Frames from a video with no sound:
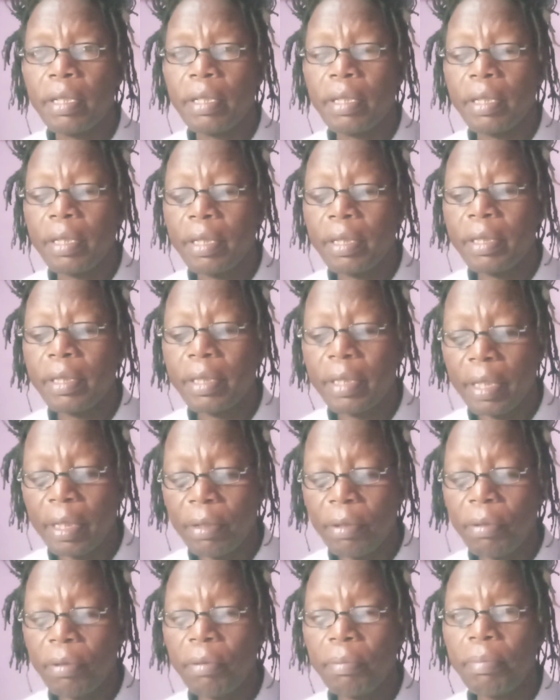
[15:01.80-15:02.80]
this
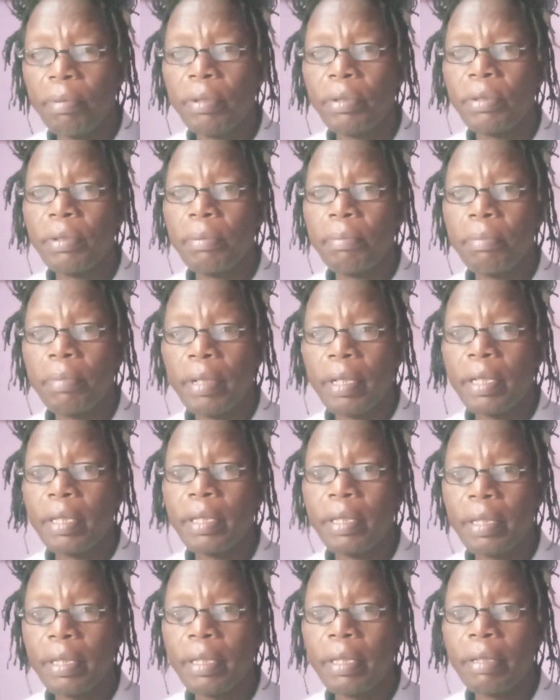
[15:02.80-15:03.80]
thing called boson
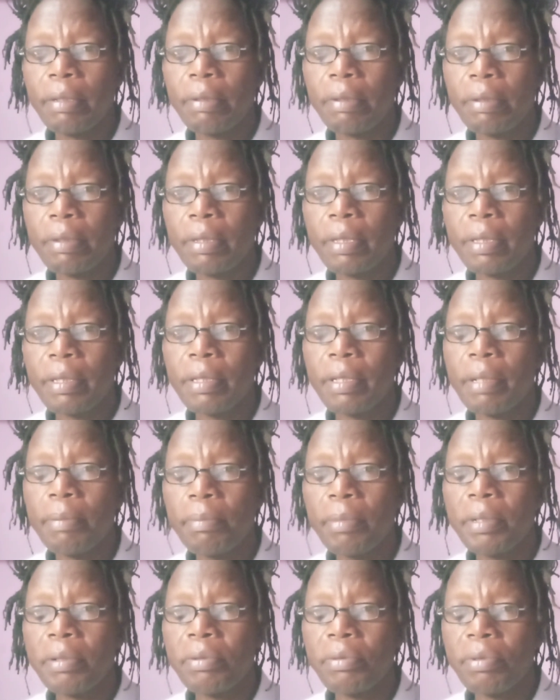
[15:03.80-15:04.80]
breaks the
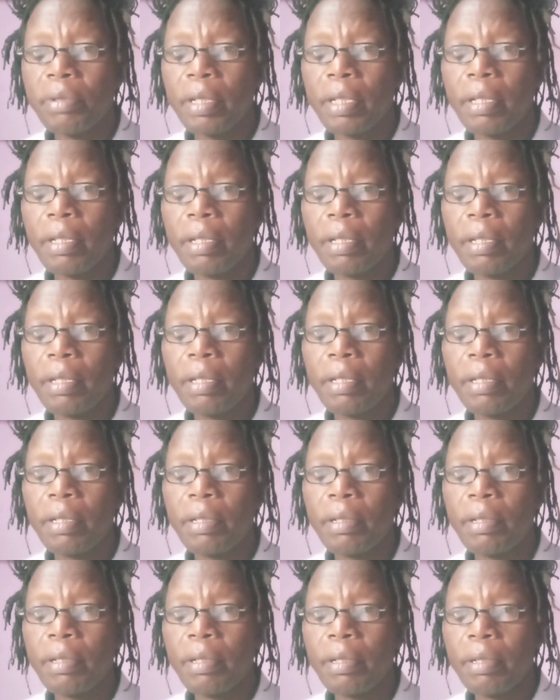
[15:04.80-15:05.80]
symmetry
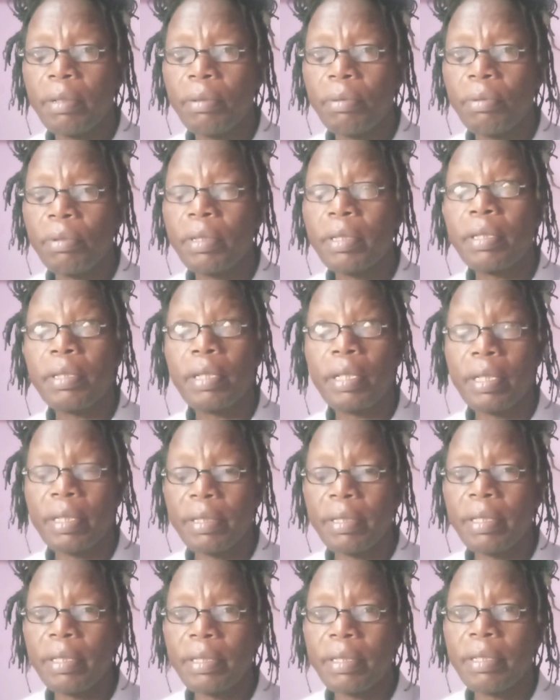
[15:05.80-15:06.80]
which
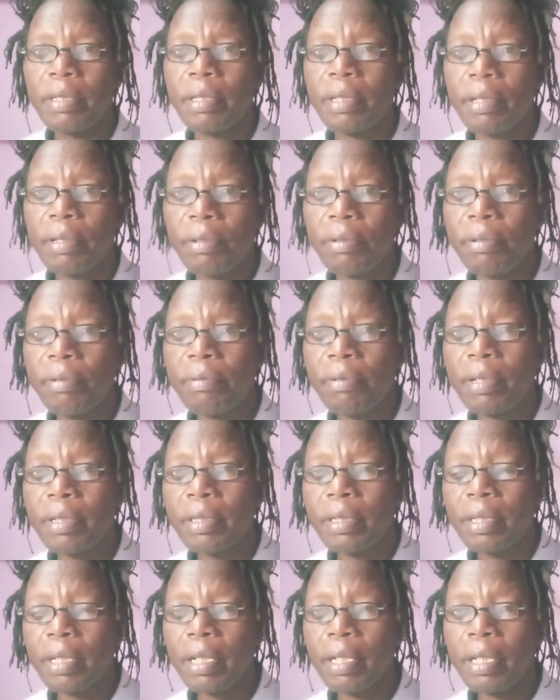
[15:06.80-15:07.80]
exists in the
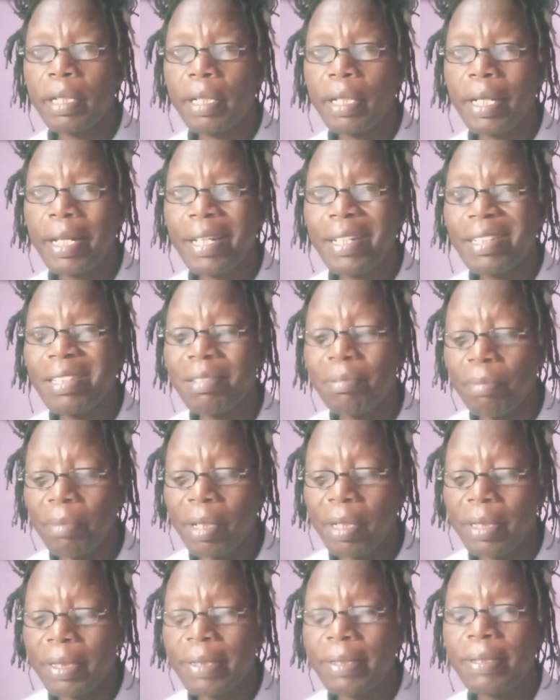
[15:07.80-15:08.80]
universe and lends
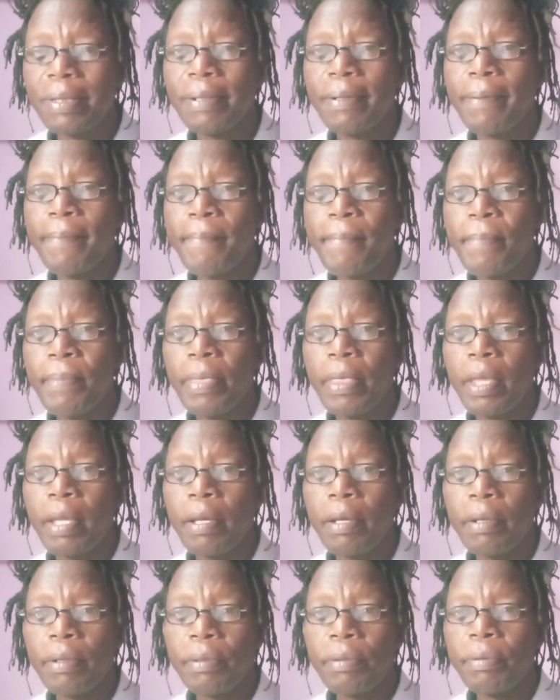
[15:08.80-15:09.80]
mass
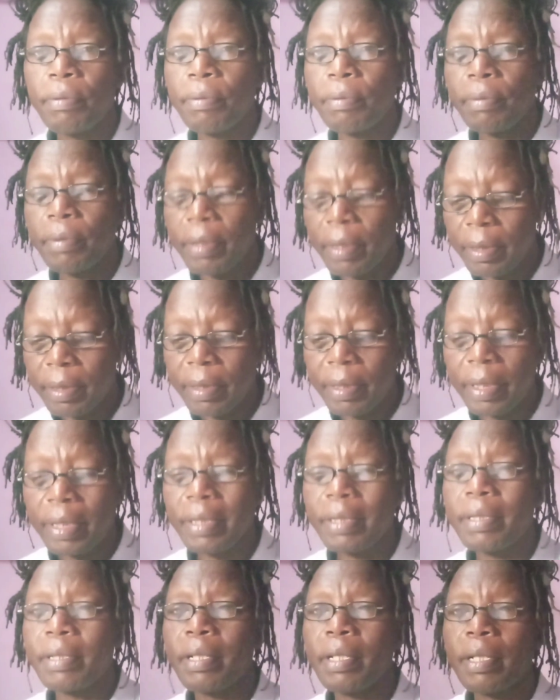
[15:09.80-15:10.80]
to these
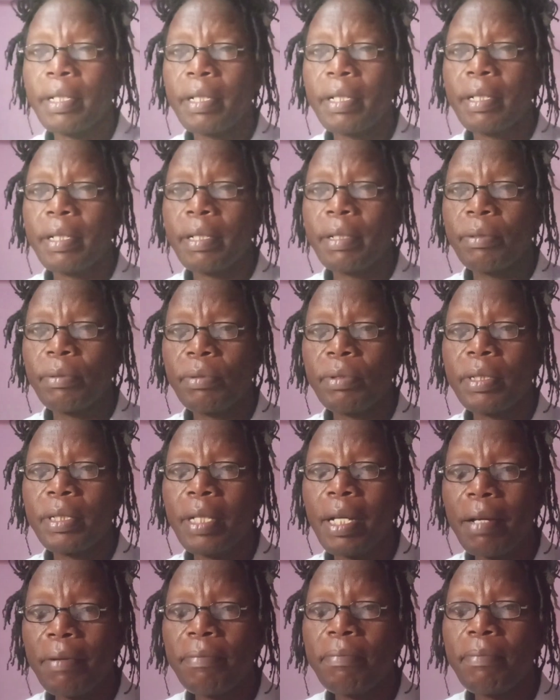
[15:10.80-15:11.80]
things like which
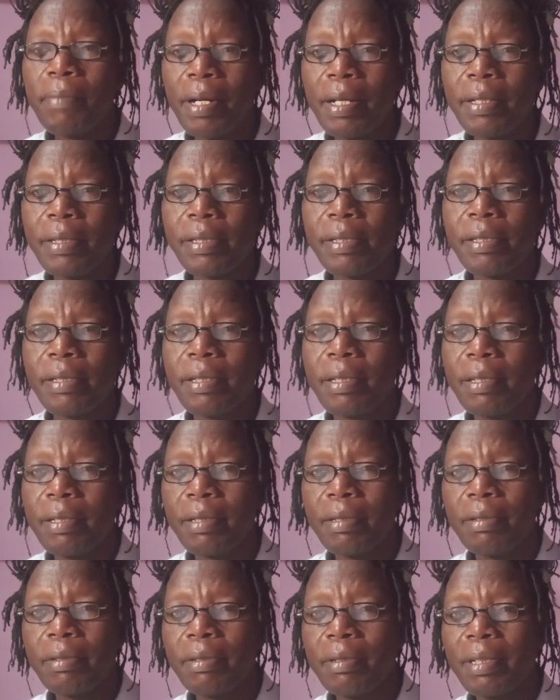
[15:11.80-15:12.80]
have mass.
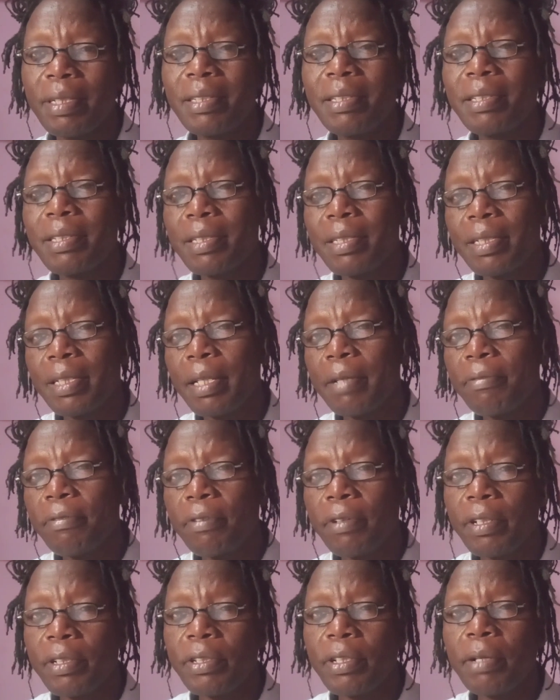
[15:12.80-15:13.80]
Let's say,
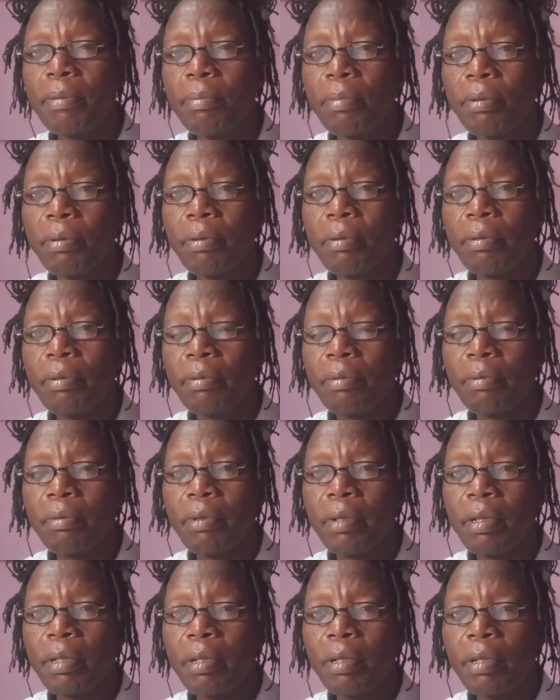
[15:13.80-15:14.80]
for example,
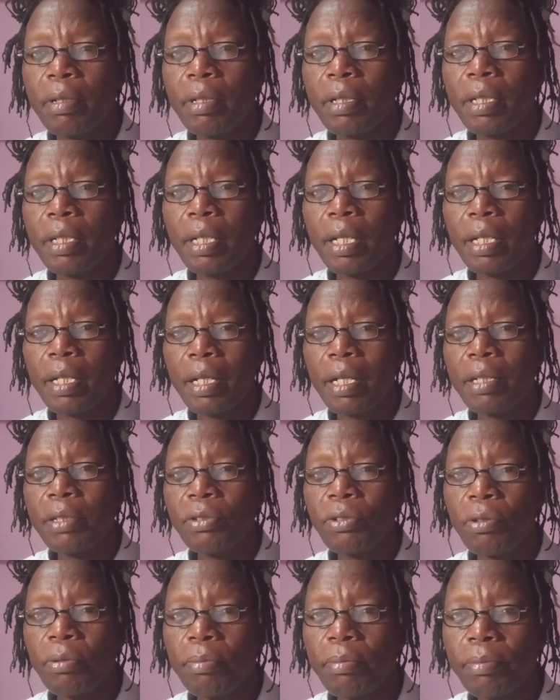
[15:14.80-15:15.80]
in an
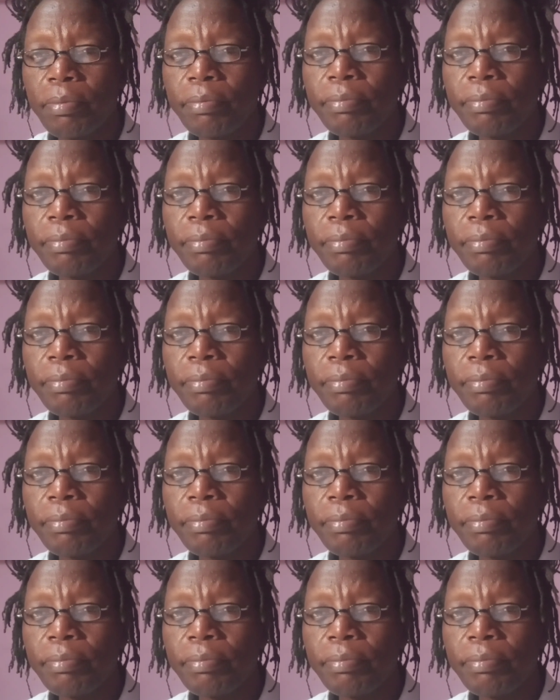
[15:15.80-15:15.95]
atom,